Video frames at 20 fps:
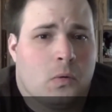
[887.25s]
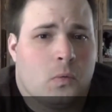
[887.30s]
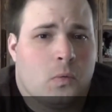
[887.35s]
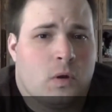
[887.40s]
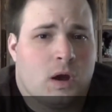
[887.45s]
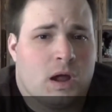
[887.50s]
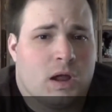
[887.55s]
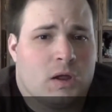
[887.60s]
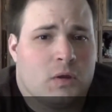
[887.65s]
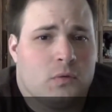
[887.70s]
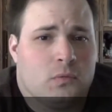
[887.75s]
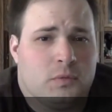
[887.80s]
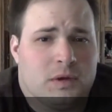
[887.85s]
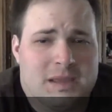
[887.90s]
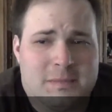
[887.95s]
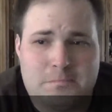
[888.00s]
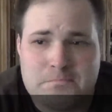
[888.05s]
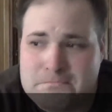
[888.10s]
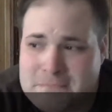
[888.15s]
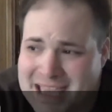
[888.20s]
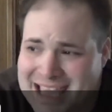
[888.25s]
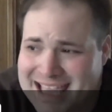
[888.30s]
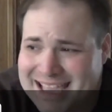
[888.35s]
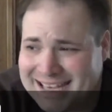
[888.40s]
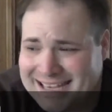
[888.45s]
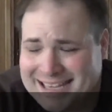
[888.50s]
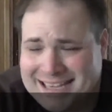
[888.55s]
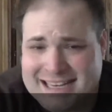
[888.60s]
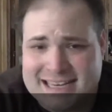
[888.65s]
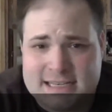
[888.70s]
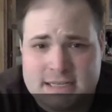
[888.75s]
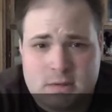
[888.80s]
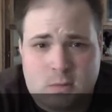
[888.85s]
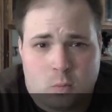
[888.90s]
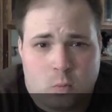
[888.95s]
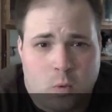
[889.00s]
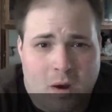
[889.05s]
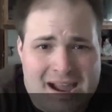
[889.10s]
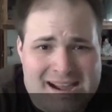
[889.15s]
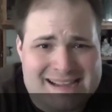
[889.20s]
why we men need to
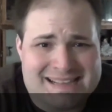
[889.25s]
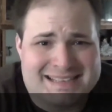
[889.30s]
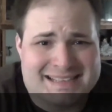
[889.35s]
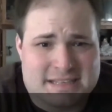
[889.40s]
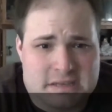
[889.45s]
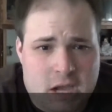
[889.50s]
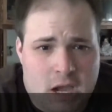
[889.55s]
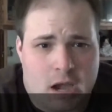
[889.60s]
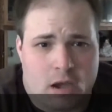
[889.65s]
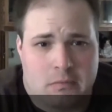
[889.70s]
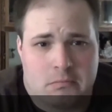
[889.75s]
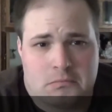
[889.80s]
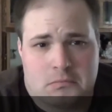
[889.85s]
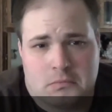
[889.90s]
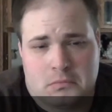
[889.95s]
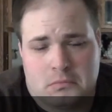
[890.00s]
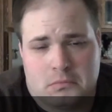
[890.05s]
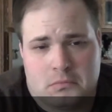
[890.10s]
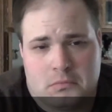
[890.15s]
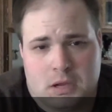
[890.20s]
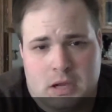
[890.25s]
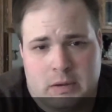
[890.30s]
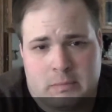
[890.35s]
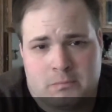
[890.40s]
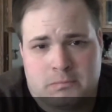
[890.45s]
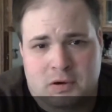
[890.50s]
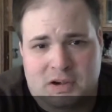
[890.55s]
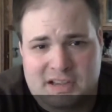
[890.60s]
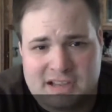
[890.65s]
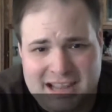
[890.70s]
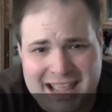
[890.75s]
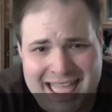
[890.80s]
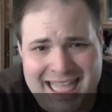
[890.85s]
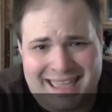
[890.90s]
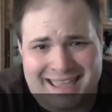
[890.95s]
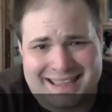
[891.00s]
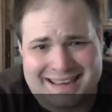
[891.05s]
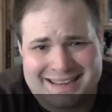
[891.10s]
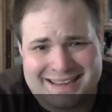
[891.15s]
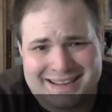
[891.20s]
rise up and
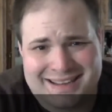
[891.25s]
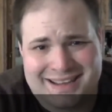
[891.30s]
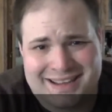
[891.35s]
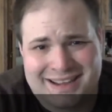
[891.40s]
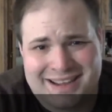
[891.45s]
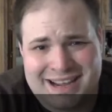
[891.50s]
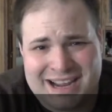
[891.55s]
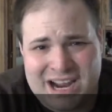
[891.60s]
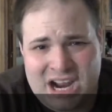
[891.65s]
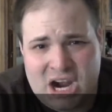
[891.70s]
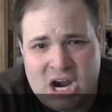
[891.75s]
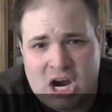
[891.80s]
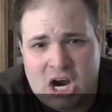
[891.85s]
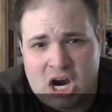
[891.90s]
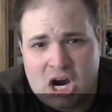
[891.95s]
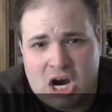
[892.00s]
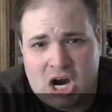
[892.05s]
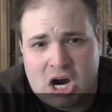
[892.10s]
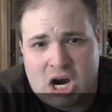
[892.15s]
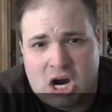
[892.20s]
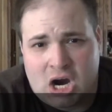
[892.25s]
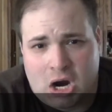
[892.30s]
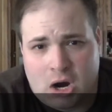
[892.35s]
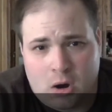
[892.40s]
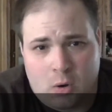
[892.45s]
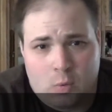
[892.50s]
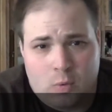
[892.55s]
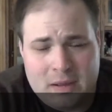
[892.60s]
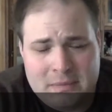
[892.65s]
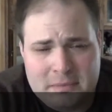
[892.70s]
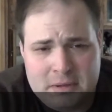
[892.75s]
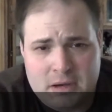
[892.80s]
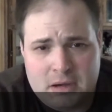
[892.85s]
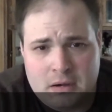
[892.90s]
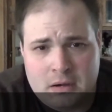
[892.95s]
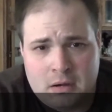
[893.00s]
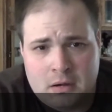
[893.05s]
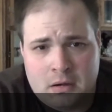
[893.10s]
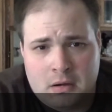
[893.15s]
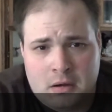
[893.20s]
protect our
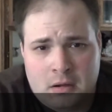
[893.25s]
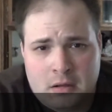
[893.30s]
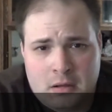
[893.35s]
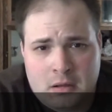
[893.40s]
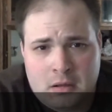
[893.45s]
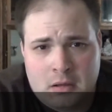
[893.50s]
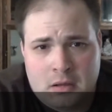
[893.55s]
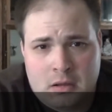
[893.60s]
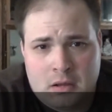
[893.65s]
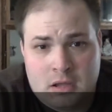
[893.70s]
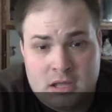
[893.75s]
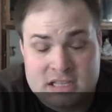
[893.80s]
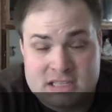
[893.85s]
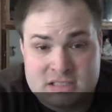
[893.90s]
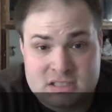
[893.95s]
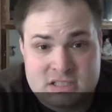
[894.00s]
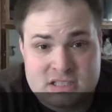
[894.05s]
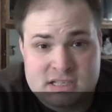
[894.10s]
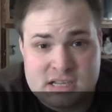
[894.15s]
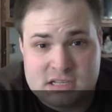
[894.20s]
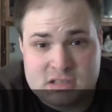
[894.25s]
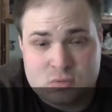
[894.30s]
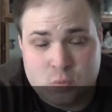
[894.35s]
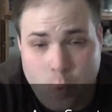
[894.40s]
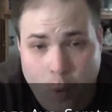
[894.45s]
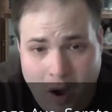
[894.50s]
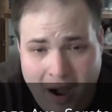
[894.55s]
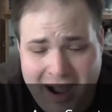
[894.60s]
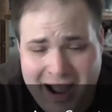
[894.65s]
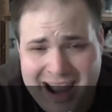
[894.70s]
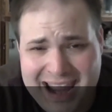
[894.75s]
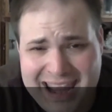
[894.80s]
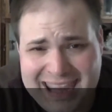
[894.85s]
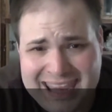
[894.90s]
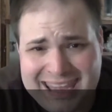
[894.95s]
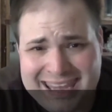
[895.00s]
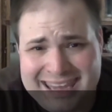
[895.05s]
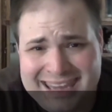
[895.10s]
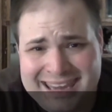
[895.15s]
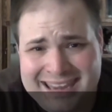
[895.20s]
women. It's
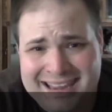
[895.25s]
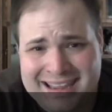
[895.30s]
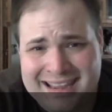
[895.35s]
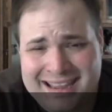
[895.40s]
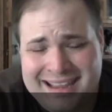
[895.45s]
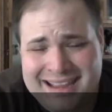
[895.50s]
why